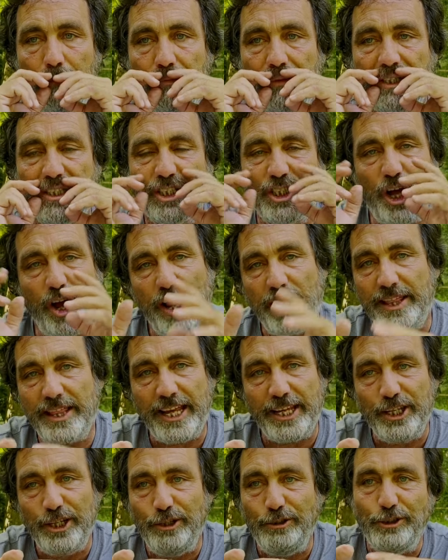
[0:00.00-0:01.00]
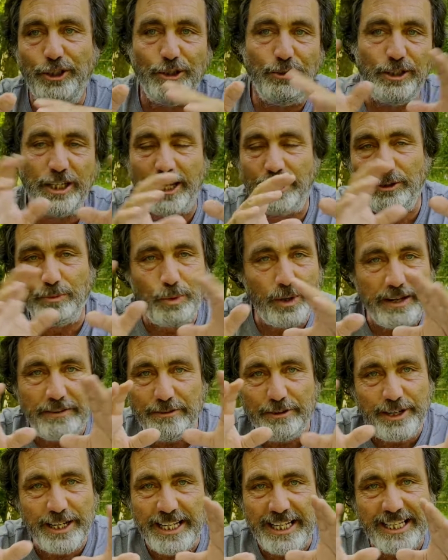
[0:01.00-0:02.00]
starting that YouTube channel,
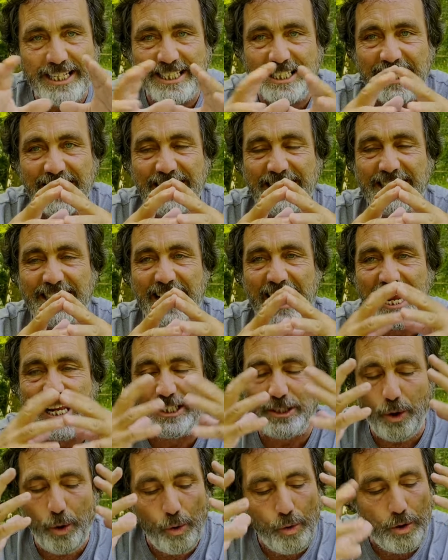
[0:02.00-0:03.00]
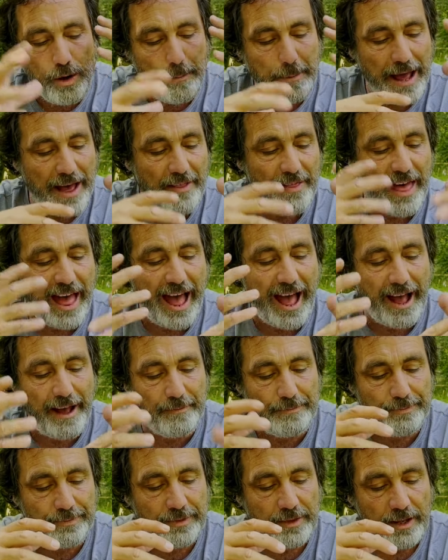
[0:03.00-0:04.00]
whatever it is, it's all about that.
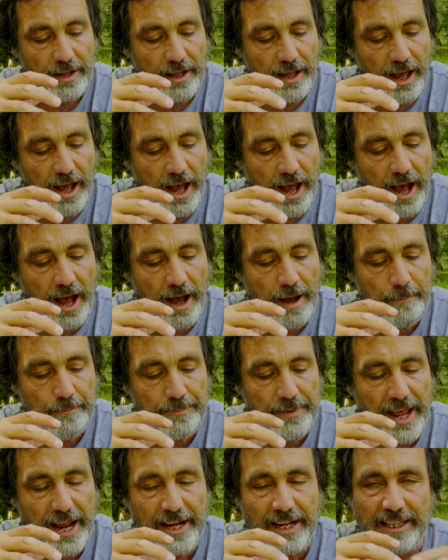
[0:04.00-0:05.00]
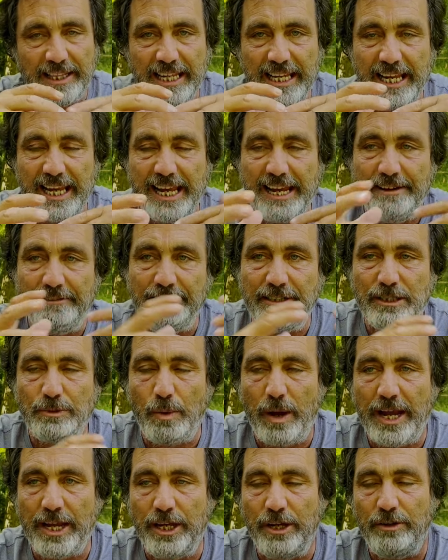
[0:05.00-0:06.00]
And I think here is
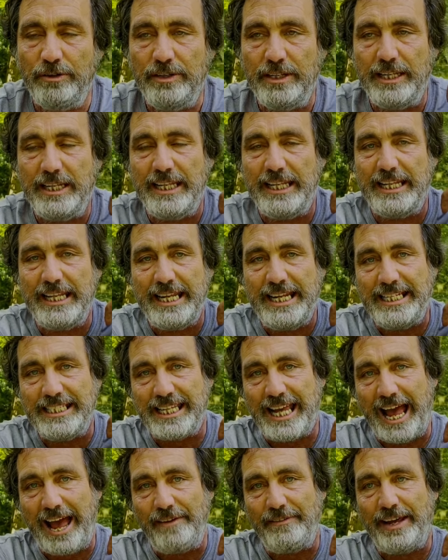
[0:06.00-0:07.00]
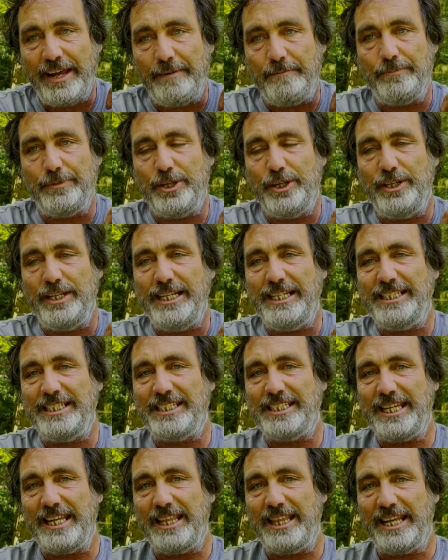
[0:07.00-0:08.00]
where you need to have it. You need to
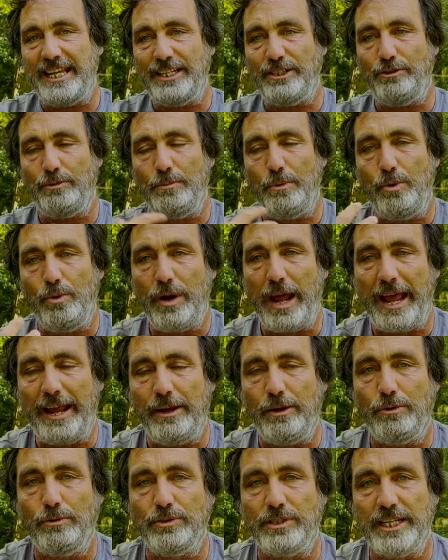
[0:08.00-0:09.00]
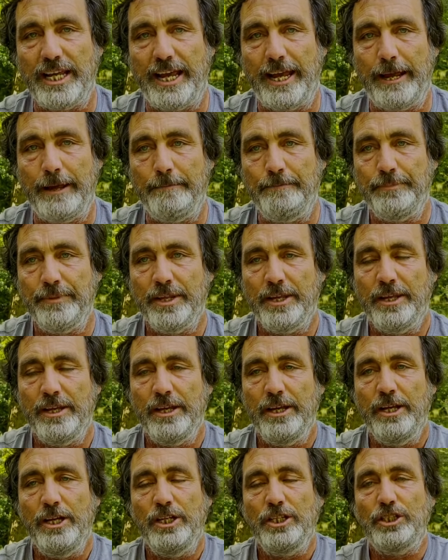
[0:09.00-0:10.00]
see things from all angles here
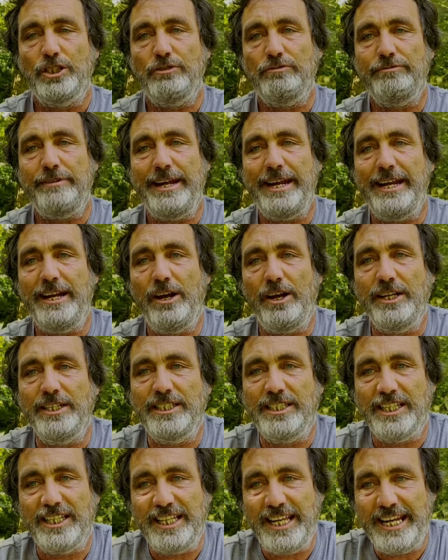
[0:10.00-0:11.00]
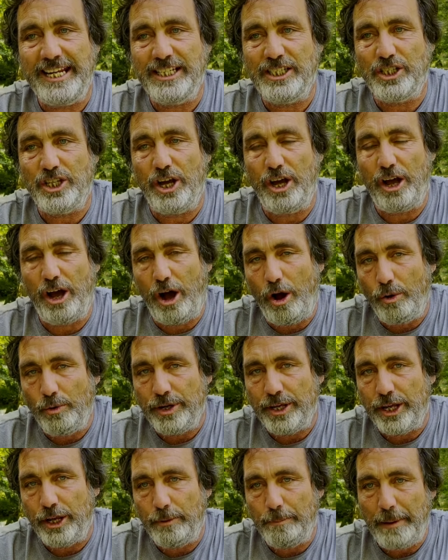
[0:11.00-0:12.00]
to realize the things that are
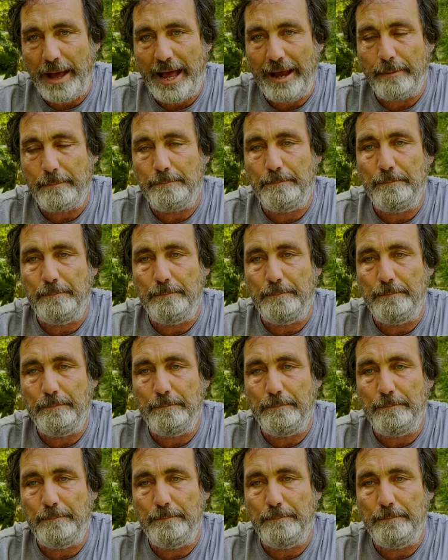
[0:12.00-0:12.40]
holding you back,